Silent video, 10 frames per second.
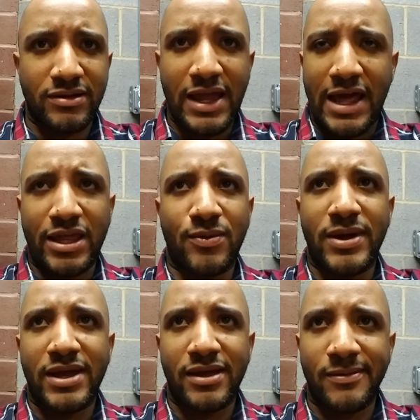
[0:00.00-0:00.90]

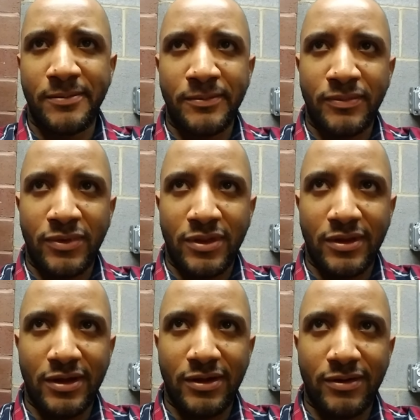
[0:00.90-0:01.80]
alleyway,
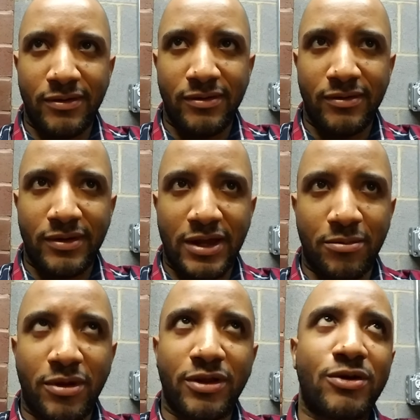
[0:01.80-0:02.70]
kind of
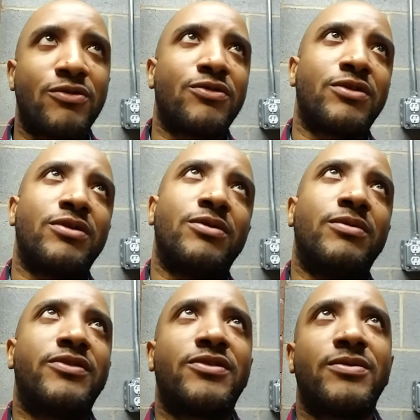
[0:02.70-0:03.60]
mulling over,
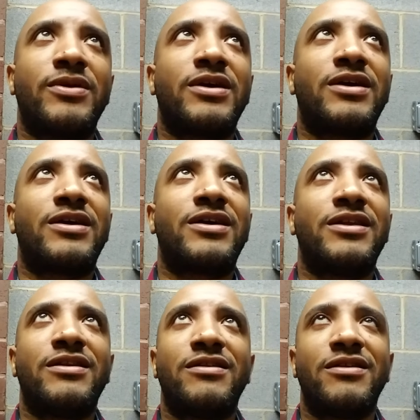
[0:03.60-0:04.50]
what's going on
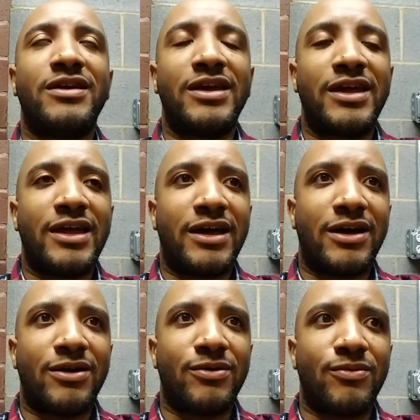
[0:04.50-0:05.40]
and
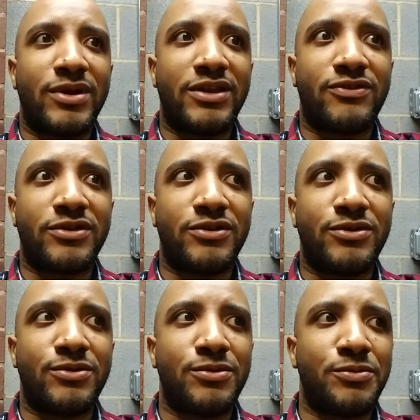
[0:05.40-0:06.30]
what he's going to
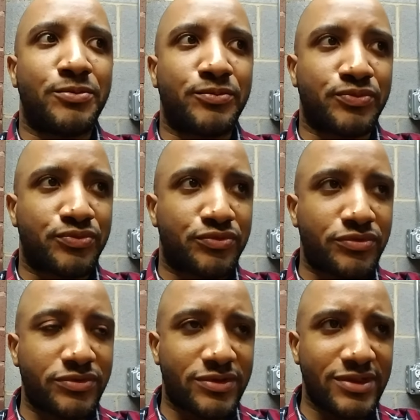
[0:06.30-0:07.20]
do.
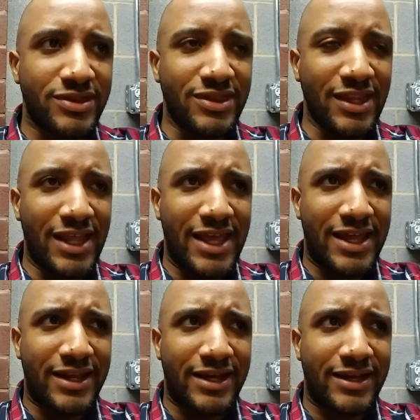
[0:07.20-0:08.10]

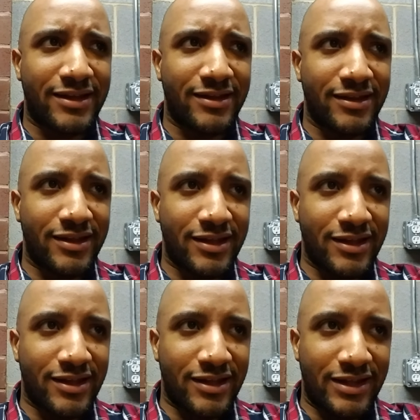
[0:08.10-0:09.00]
And
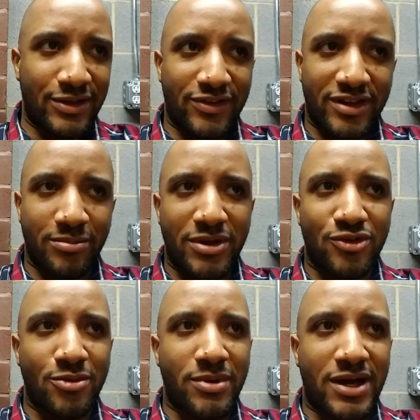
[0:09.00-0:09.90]
he looks at the
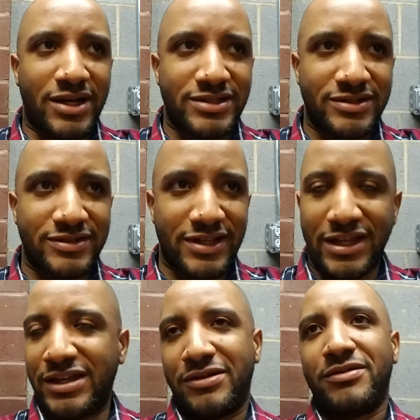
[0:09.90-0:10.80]
bento box and he's
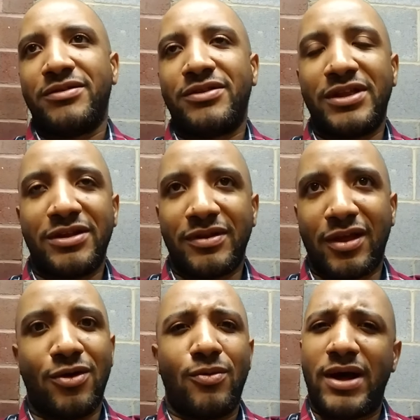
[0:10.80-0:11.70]
like thinking
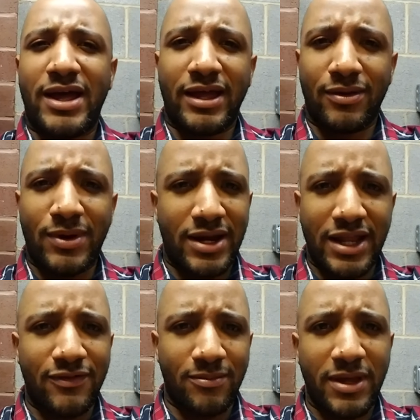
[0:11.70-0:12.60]
like, oh, why did I
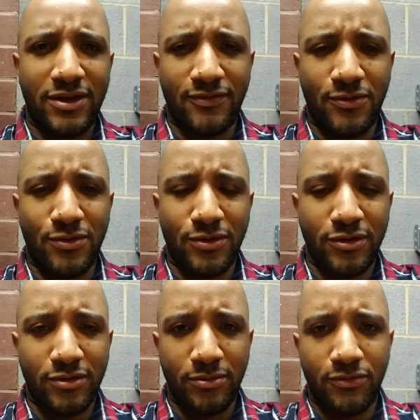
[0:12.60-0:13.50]
even make it
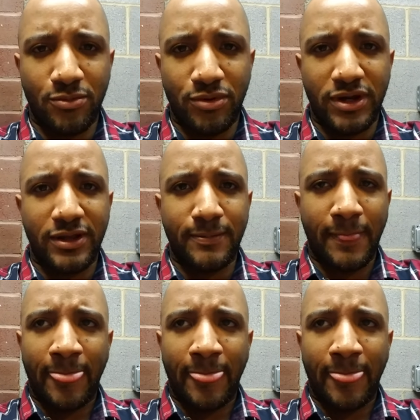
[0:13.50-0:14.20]
for pudding?